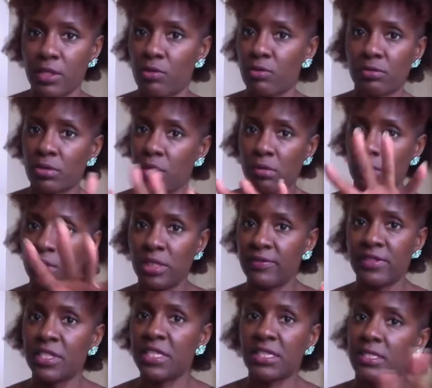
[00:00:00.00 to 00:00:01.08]
Don't don't
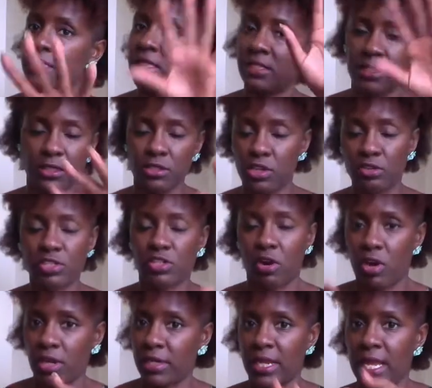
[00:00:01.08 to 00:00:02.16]
even, you know,
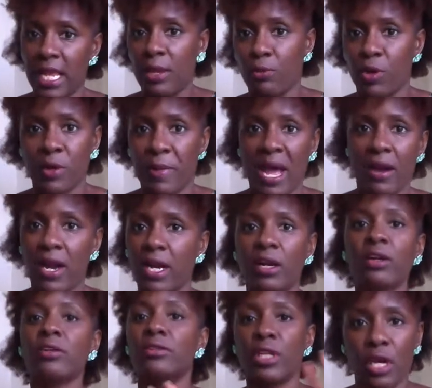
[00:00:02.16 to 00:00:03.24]
start, what about
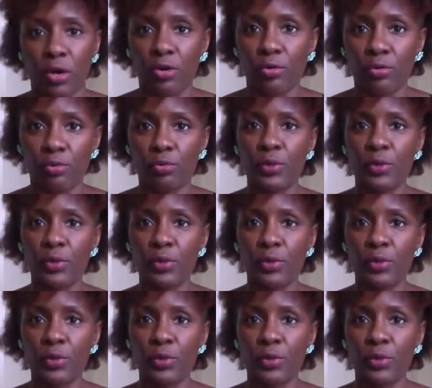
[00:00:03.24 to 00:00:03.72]
her? No.